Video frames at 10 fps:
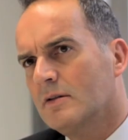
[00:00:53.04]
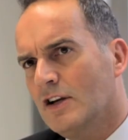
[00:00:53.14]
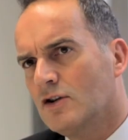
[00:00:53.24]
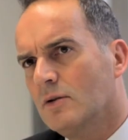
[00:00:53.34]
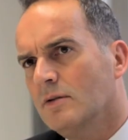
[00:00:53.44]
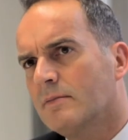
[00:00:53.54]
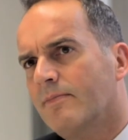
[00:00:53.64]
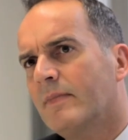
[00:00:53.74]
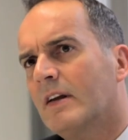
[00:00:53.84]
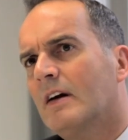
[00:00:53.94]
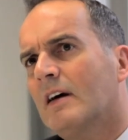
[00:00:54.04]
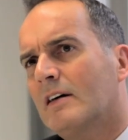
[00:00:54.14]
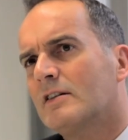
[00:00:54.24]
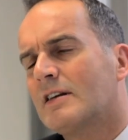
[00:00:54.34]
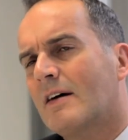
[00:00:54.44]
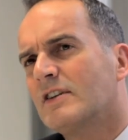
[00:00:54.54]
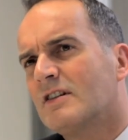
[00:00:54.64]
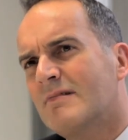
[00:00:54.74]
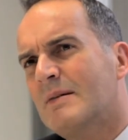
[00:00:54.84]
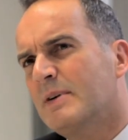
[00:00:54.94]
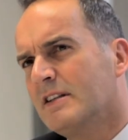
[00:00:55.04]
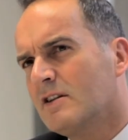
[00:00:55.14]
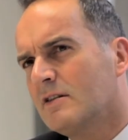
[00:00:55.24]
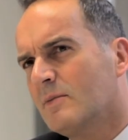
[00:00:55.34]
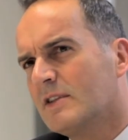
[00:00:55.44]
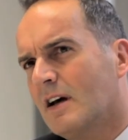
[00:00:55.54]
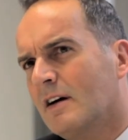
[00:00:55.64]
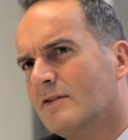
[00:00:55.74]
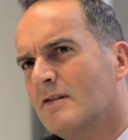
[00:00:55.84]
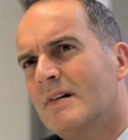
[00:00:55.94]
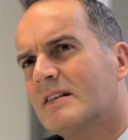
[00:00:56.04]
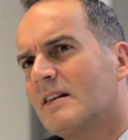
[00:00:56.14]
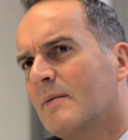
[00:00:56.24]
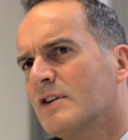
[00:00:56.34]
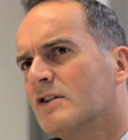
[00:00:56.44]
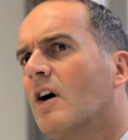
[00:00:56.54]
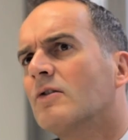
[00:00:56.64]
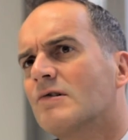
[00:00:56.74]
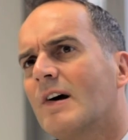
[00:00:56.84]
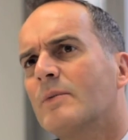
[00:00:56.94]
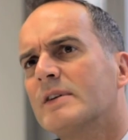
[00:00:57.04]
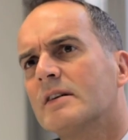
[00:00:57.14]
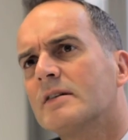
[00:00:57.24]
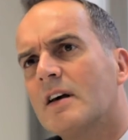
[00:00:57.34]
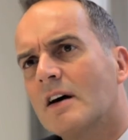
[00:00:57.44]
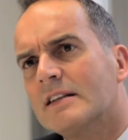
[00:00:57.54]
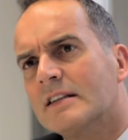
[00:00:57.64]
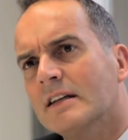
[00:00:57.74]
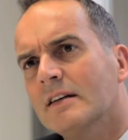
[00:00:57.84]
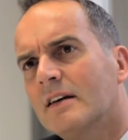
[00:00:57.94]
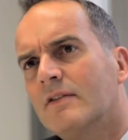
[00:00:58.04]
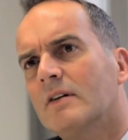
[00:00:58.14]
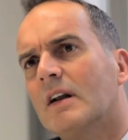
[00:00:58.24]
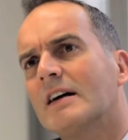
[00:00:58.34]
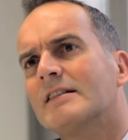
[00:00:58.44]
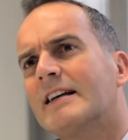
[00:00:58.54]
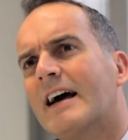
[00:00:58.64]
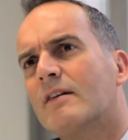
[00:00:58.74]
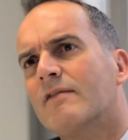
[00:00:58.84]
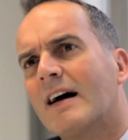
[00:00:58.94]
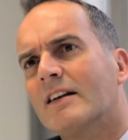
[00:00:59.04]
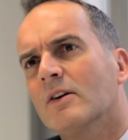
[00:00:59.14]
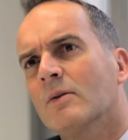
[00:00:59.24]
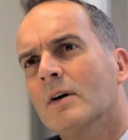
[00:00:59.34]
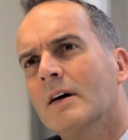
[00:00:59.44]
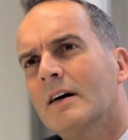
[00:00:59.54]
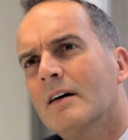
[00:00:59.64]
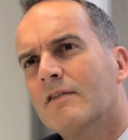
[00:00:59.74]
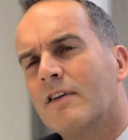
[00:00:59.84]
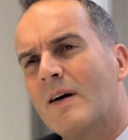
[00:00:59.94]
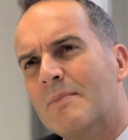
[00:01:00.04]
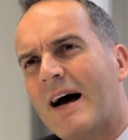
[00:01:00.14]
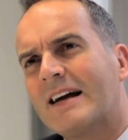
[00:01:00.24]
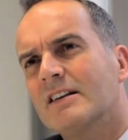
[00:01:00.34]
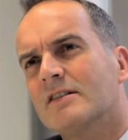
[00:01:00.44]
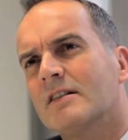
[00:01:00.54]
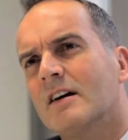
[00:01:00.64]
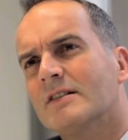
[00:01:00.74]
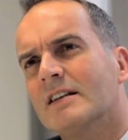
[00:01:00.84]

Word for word: issues, so having to reposition themselves and re-establish contract with society, if you like, to get the value flowing back into those